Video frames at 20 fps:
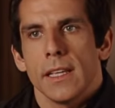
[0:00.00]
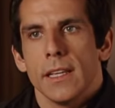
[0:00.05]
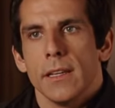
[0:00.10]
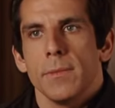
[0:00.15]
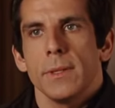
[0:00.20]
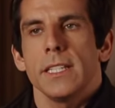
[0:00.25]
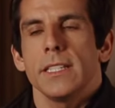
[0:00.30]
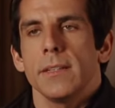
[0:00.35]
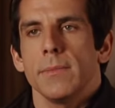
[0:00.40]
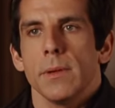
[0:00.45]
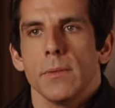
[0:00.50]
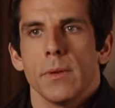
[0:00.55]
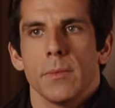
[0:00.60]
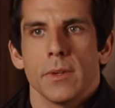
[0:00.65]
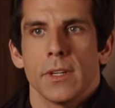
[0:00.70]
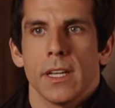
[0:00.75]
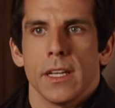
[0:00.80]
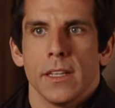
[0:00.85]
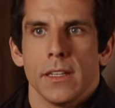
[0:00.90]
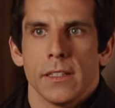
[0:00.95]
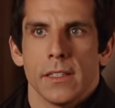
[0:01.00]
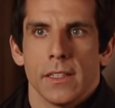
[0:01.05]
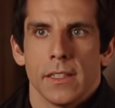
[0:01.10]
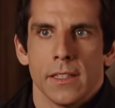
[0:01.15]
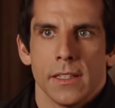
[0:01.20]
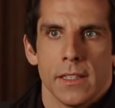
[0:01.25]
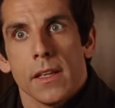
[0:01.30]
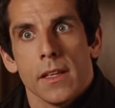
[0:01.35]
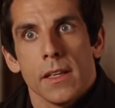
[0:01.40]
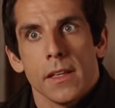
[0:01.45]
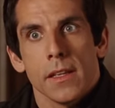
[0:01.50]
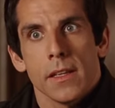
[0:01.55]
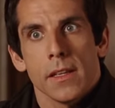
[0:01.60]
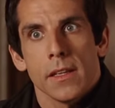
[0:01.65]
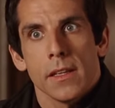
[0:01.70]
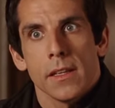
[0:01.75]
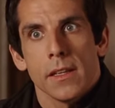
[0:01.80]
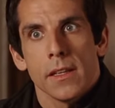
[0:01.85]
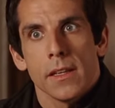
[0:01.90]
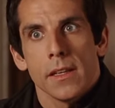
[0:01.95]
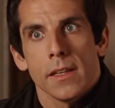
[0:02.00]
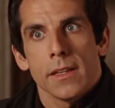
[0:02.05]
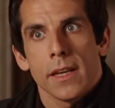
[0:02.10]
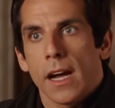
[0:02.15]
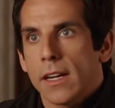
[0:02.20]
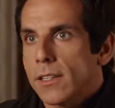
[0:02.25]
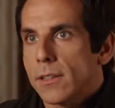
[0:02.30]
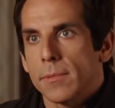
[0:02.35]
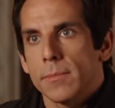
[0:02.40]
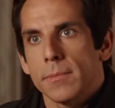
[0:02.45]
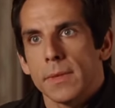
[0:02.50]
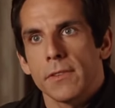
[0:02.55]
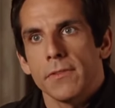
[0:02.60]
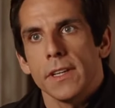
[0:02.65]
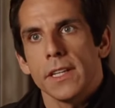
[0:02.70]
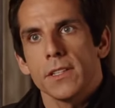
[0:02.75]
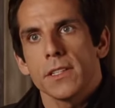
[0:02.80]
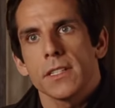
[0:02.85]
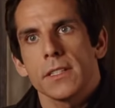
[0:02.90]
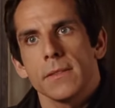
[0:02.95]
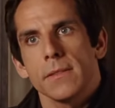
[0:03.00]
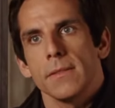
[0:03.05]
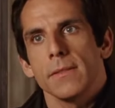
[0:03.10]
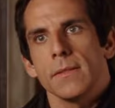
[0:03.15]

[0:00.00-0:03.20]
He begs one more chance from his senior officer so he could